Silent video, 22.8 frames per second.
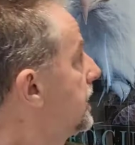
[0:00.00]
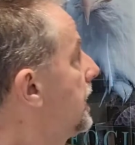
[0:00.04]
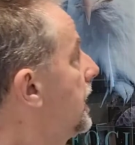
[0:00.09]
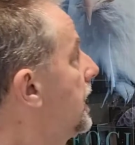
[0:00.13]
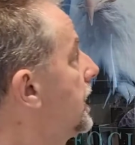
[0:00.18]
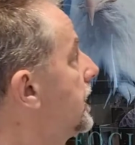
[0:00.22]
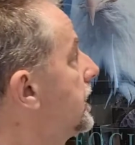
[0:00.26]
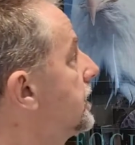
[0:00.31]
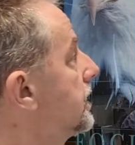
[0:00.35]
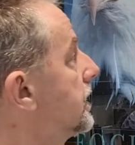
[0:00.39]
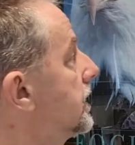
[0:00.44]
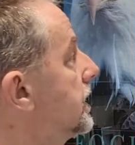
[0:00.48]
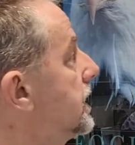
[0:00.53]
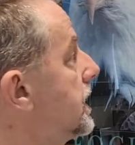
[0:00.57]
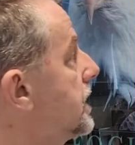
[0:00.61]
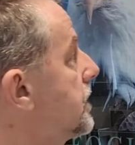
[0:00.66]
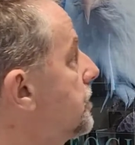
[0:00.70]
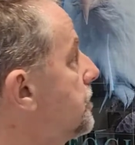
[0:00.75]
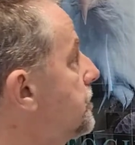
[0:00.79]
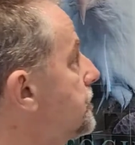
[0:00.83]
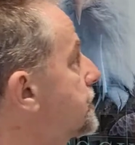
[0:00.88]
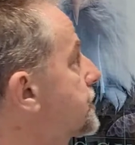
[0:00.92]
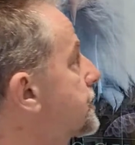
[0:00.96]
our
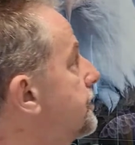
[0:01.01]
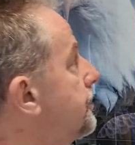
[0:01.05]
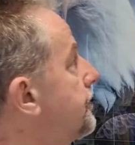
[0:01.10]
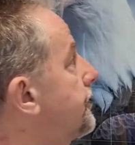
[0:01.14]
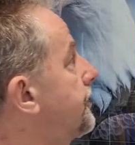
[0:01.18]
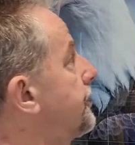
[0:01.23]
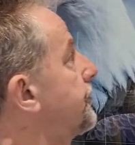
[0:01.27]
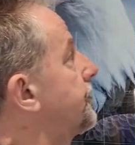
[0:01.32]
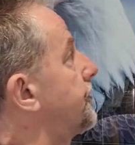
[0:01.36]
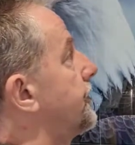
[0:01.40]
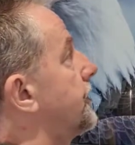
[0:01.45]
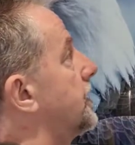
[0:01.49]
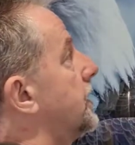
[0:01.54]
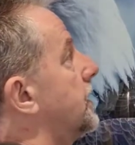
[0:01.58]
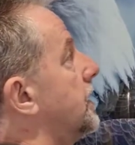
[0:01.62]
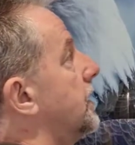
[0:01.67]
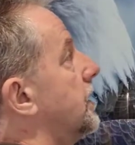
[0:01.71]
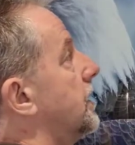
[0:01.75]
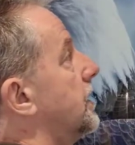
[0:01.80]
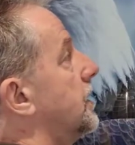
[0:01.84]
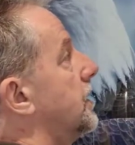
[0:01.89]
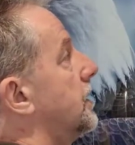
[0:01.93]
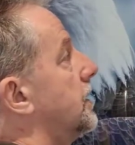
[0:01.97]
legals,
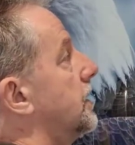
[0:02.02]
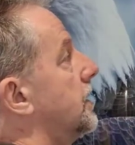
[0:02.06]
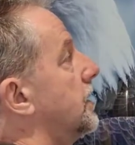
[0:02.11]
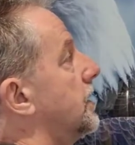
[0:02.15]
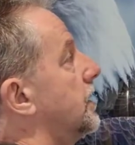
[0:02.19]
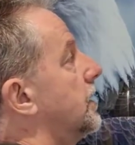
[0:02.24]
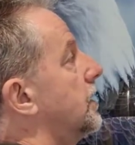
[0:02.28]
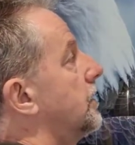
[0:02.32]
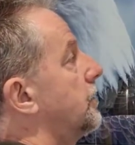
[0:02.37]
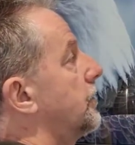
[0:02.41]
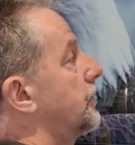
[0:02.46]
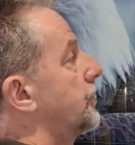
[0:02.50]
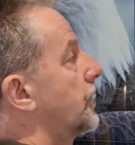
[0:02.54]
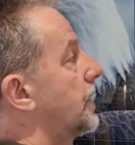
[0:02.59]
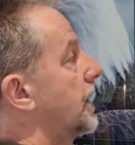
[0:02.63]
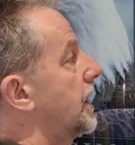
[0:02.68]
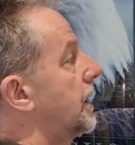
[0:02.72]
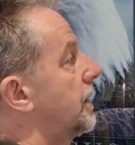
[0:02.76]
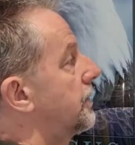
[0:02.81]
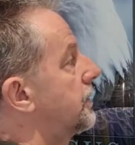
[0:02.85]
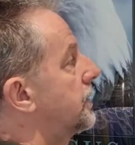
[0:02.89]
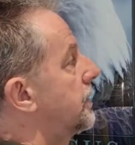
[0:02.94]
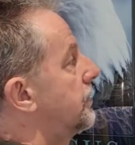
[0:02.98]
we've got
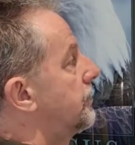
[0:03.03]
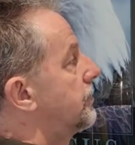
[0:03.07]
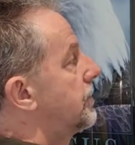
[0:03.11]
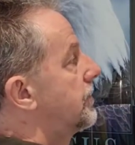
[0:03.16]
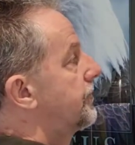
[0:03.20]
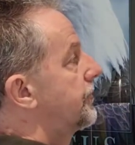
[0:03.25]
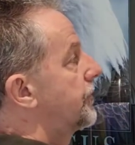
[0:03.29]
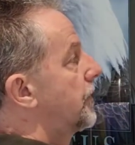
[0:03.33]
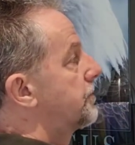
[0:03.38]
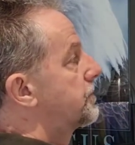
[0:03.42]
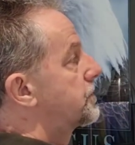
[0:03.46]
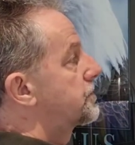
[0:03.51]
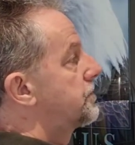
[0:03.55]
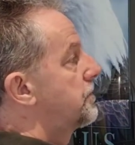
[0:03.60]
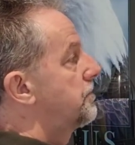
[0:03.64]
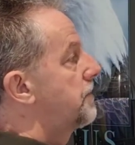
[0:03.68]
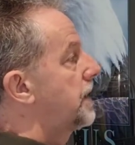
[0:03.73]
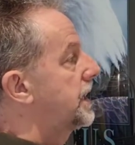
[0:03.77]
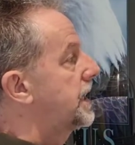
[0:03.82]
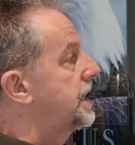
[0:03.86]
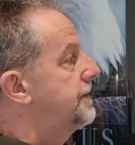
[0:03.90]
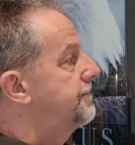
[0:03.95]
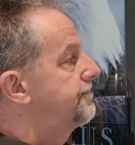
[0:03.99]
our refurbishment
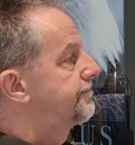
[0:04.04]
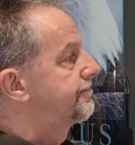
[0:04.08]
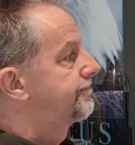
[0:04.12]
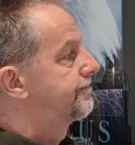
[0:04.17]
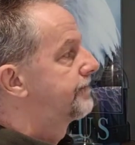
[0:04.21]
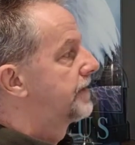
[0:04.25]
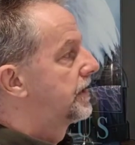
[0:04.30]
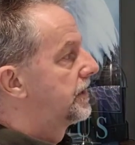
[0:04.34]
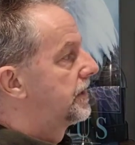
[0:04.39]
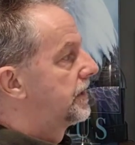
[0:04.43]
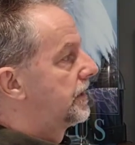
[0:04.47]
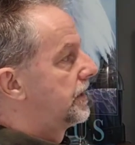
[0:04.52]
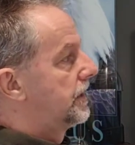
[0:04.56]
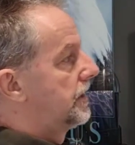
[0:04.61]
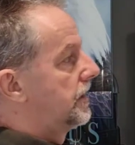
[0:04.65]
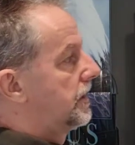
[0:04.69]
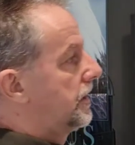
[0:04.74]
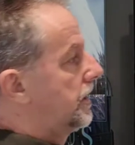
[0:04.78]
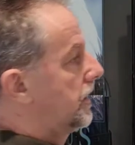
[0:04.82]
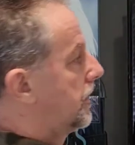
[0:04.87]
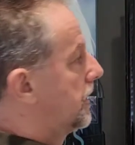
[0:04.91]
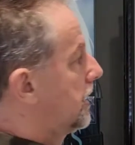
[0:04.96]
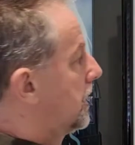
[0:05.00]
money,
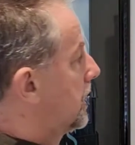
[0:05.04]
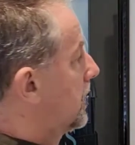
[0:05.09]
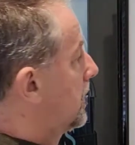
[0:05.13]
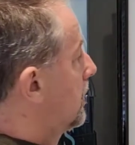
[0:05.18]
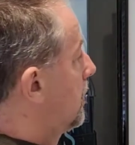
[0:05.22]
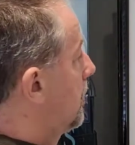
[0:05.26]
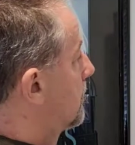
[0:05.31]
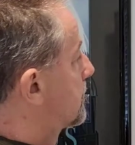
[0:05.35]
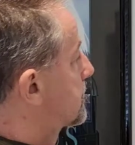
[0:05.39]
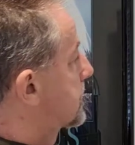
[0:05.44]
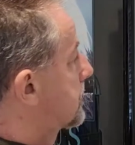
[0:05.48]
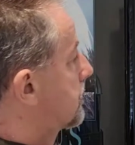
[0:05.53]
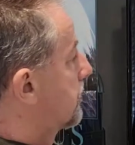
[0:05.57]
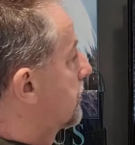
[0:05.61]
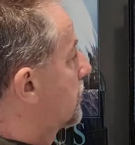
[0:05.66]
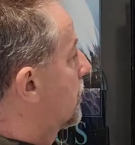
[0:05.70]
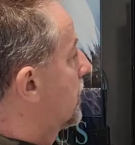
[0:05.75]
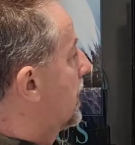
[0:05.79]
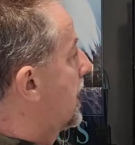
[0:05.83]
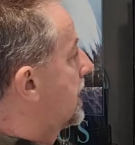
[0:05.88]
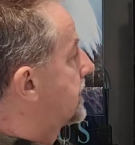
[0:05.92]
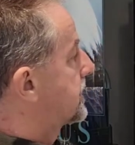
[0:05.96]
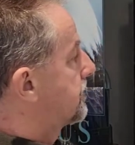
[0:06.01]
obviously we've
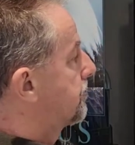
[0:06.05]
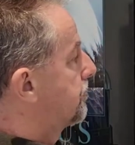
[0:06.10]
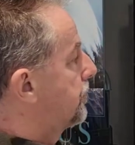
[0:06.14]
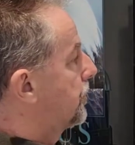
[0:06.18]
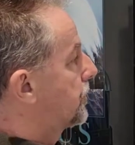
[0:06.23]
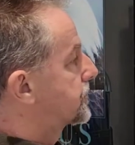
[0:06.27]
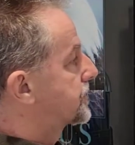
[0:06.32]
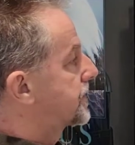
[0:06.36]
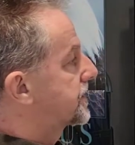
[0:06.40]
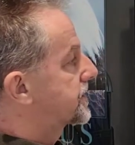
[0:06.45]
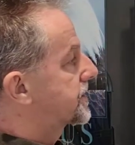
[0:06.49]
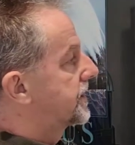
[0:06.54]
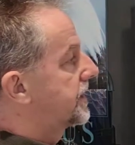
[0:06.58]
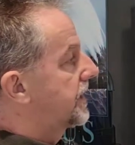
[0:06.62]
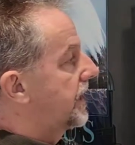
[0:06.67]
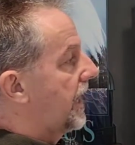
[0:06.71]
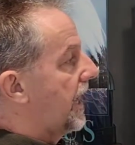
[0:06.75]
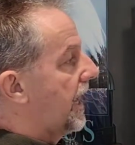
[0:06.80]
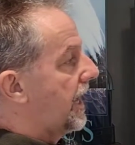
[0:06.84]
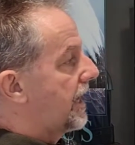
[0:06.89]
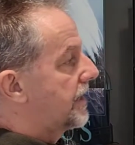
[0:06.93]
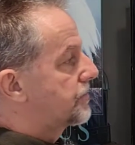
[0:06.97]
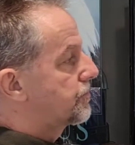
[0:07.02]
got our deposit,
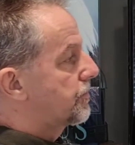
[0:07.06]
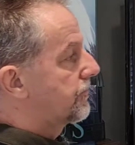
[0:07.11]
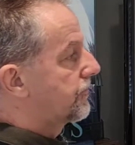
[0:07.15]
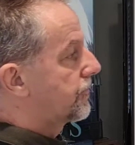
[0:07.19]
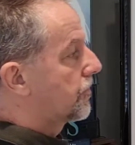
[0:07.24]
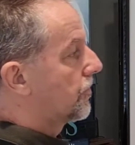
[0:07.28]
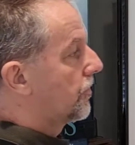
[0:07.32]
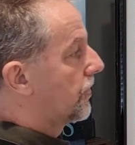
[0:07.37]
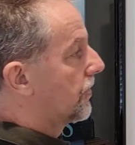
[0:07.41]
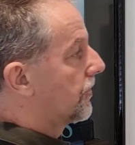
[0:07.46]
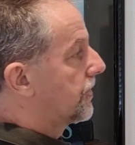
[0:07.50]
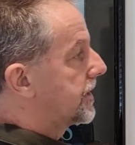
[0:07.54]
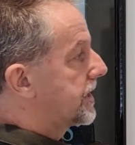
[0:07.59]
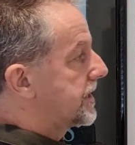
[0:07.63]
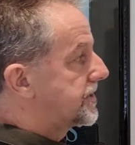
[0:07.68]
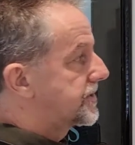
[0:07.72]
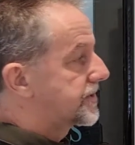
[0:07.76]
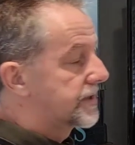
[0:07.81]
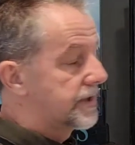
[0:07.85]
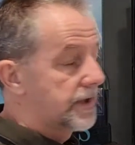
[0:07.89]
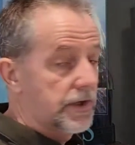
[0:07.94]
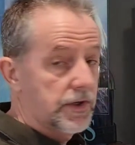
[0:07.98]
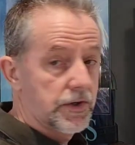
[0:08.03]
and we've got
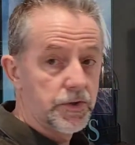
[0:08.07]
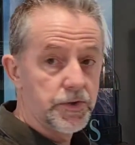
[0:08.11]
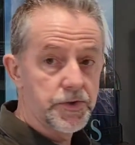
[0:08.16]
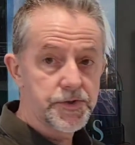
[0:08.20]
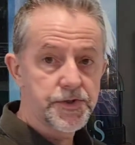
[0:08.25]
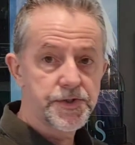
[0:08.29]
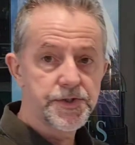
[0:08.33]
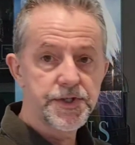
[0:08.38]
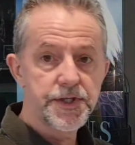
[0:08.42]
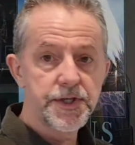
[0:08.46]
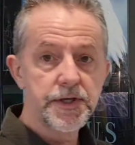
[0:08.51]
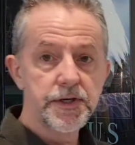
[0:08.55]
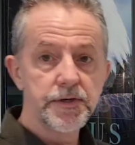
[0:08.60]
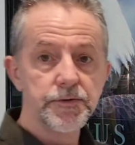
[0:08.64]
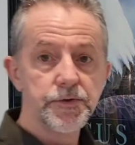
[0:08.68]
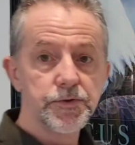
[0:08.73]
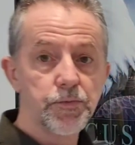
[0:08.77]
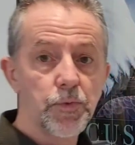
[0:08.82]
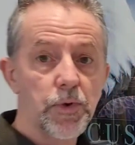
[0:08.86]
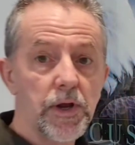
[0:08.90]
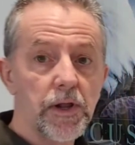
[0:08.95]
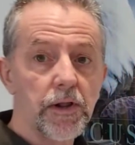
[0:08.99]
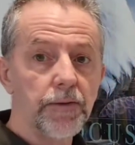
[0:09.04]
these costs here as
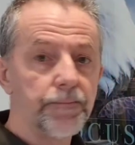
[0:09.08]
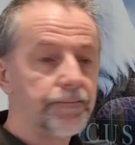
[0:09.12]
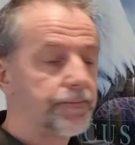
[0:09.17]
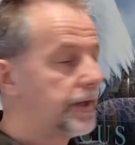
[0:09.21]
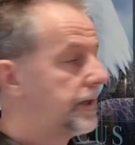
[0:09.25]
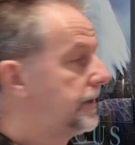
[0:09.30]
well.